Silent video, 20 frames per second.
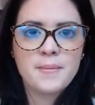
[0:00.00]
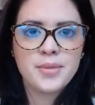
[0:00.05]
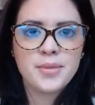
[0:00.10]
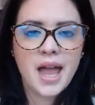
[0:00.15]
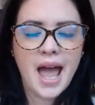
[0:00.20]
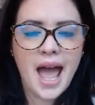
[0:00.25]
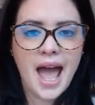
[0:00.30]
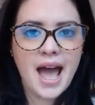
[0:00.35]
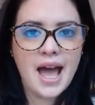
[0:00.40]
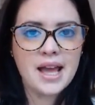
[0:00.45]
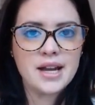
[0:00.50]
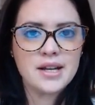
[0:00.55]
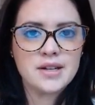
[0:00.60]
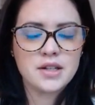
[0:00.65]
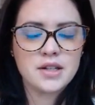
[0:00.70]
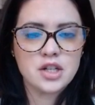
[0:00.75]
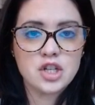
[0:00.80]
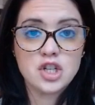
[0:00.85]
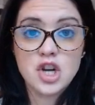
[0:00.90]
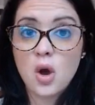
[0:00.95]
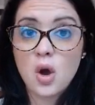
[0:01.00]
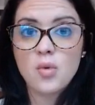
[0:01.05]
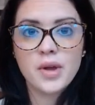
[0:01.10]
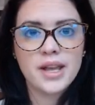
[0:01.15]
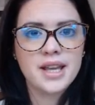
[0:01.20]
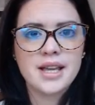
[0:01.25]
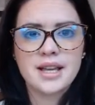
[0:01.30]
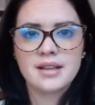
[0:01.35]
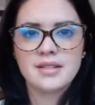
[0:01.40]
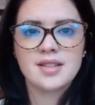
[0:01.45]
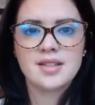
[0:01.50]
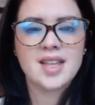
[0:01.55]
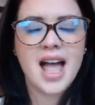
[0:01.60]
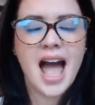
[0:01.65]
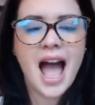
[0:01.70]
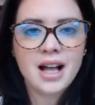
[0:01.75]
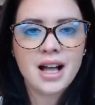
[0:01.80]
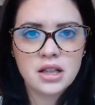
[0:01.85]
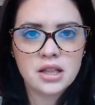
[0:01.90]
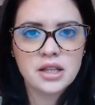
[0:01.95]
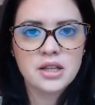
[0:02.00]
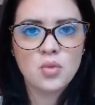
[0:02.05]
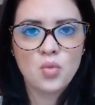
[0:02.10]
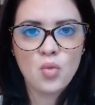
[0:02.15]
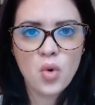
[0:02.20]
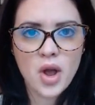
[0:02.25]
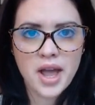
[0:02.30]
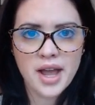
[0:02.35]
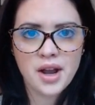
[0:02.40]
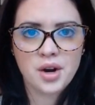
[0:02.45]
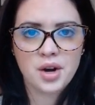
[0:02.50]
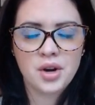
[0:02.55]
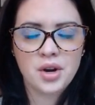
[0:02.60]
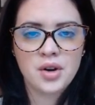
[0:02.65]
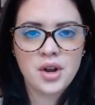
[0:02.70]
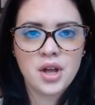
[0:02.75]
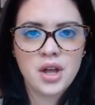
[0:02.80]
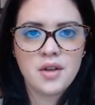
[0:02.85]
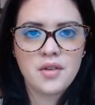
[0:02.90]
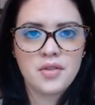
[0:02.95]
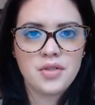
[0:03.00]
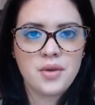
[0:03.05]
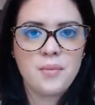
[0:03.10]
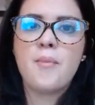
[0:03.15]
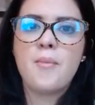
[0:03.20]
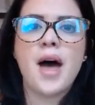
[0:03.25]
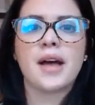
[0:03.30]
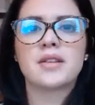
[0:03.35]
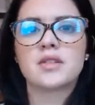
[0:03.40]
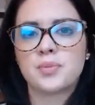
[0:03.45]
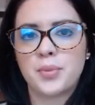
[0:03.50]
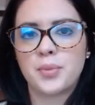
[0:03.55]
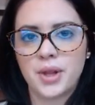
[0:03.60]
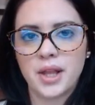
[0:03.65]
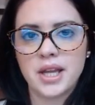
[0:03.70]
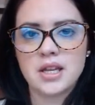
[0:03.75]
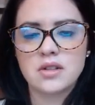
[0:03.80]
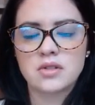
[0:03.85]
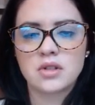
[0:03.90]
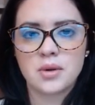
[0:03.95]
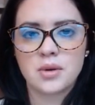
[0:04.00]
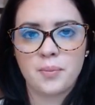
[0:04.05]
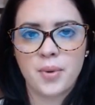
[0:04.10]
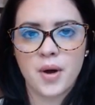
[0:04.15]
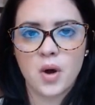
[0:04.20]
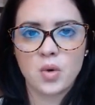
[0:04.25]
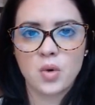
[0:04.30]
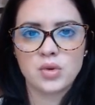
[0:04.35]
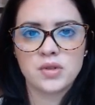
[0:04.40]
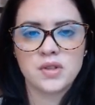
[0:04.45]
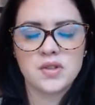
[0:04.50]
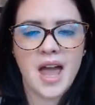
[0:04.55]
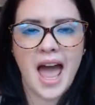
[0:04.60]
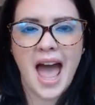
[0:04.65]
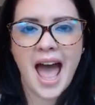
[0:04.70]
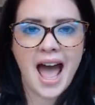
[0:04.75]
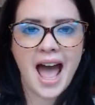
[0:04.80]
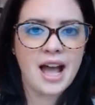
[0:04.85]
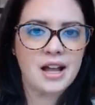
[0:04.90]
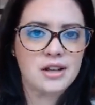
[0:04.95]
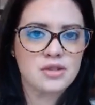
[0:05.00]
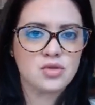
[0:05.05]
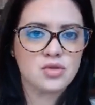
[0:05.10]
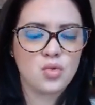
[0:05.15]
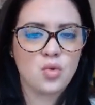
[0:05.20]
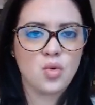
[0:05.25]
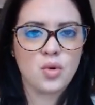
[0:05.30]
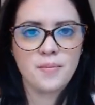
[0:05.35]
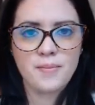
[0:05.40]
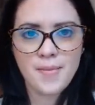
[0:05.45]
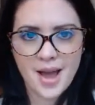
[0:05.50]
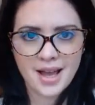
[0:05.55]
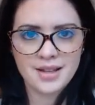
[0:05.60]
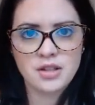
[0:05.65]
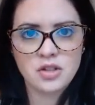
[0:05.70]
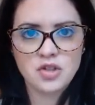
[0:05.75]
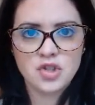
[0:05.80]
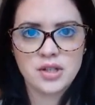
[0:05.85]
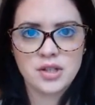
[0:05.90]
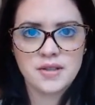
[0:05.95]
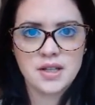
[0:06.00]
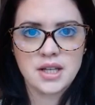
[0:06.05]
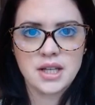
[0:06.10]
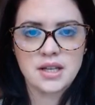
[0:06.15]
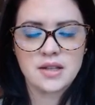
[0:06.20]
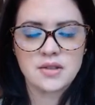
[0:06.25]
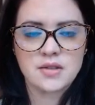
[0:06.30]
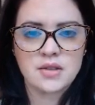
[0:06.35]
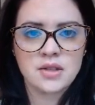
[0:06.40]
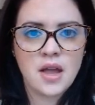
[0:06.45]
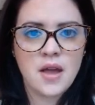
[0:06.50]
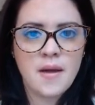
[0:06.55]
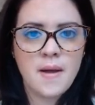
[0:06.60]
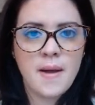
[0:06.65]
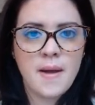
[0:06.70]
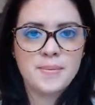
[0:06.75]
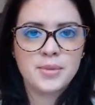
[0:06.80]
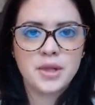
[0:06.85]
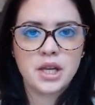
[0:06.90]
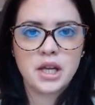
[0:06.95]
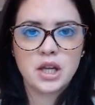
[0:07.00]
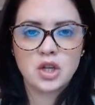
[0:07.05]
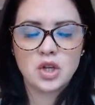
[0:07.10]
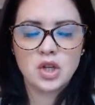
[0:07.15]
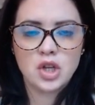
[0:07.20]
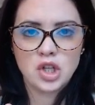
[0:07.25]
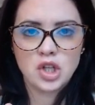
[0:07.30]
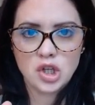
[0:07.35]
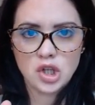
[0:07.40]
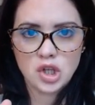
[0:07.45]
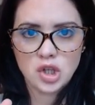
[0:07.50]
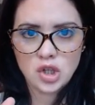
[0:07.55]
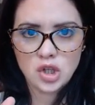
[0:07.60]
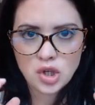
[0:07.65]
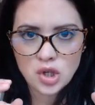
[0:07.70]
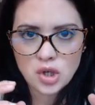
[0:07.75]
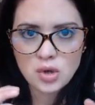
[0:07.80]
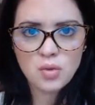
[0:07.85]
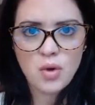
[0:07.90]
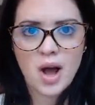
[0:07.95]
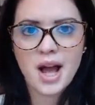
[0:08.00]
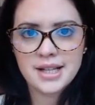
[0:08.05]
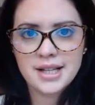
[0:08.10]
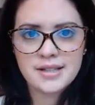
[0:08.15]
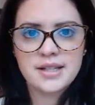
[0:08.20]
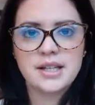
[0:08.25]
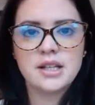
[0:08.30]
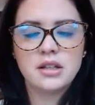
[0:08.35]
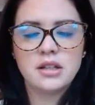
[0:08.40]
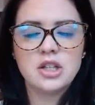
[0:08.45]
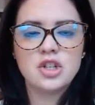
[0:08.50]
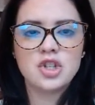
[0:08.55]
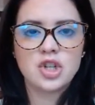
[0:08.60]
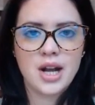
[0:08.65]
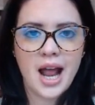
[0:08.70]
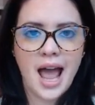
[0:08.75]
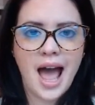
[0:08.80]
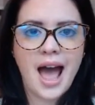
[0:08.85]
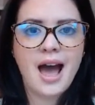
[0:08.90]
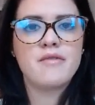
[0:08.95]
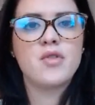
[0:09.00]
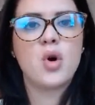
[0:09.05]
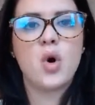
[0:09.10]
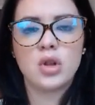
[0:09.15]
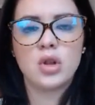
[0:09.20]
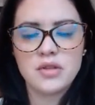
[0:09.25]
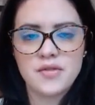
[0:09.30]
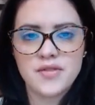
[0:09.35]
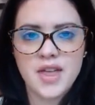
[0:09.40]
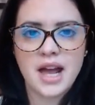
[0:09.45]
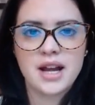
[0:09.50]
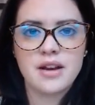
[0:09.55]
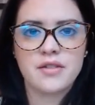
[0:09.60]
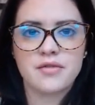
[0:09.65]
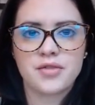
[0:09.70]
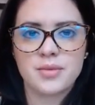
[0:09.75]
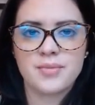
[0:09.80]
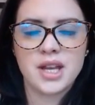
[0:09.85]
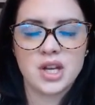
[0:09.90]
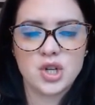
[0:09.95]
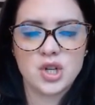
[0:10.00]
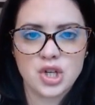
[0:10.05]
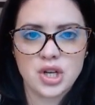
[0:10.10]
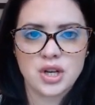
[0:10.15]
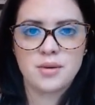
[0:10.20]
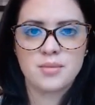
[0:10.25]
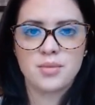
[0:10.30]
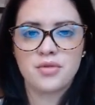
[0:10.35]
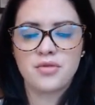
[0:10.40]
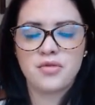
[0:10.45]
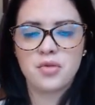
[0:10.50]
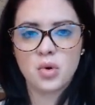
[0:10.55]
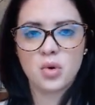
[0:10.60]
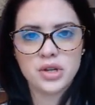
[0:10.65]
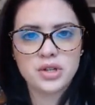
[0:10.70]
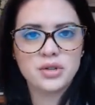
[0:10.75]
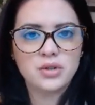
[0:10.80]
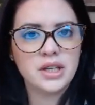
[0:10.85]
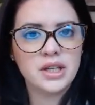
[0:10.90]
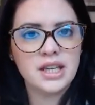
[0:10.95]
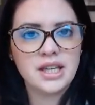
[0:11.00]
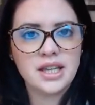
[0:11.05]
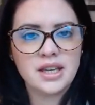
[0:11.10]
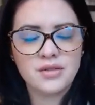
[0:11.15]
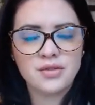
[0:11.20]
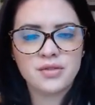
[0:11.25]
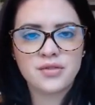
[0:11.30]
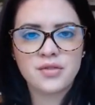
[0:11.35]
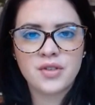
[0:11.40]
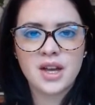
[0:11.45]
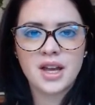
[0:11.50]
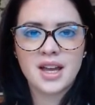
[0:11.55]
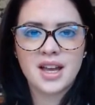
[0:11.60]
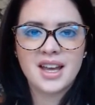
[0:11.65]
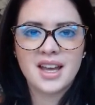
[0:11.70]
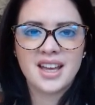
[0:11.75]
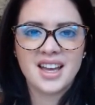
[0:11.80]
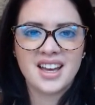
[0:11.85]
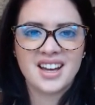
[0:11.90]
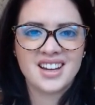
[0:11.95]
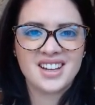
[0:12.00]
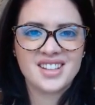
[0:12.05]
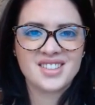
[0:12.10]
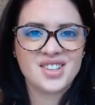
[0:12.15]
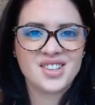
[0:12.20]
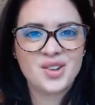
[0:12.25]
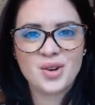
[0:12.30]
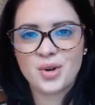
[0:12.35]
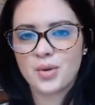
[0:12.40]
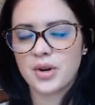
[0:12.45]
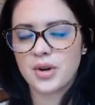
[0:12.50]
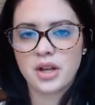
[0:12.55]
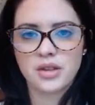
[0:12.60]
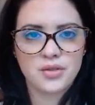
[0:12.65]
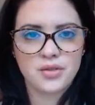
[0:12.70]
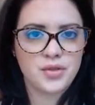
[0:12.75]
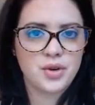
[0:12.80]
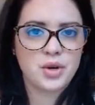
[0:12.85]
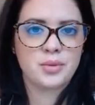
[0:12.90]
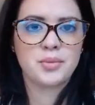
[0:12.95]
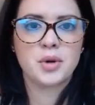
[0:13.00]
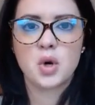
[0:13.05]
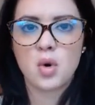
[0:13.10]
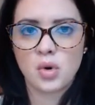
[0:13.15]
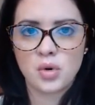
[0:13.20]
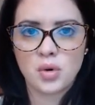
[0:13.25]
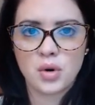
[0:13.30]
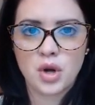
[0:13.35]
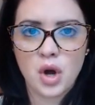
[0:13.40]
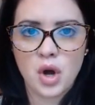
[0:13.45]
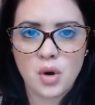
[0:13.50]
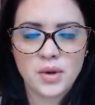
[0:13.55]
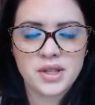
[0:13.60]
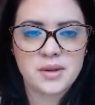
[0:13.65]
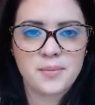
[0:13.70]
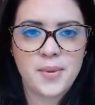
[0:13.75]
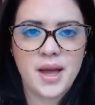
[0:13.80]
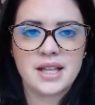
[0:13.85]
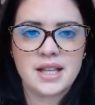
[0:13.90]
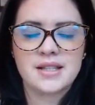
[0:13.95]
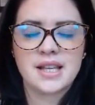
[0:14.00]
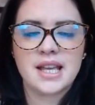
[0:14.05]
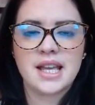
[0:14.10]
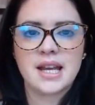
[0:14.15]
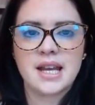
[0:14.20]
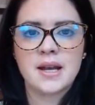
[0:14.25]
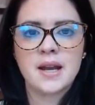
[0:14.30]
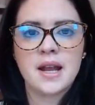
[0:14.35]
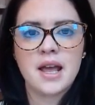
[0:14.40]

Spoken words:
and knowing exactly where the best place to post ads or messages is, you ideally should have all of that information before you leave to go to another firm or go independent.